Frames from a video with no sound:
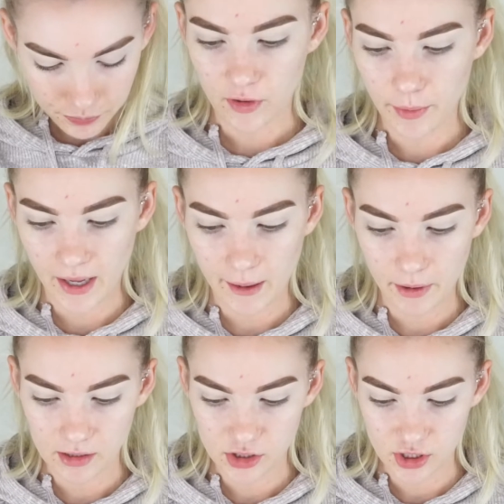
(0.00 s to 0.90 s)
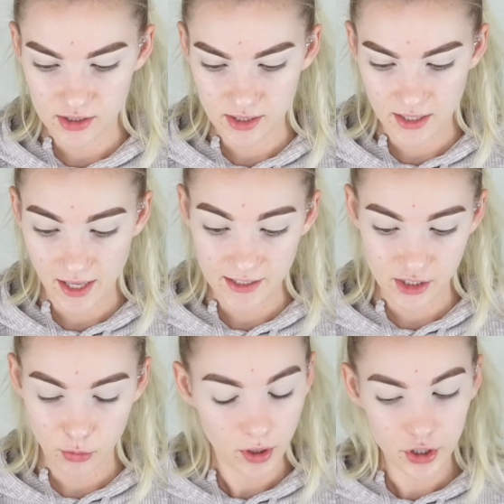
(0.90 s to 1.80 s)
For my eyebrows, just in case
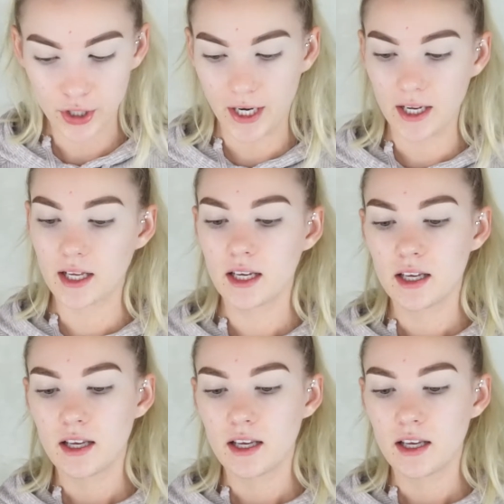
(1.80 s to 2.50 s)
you're wondering,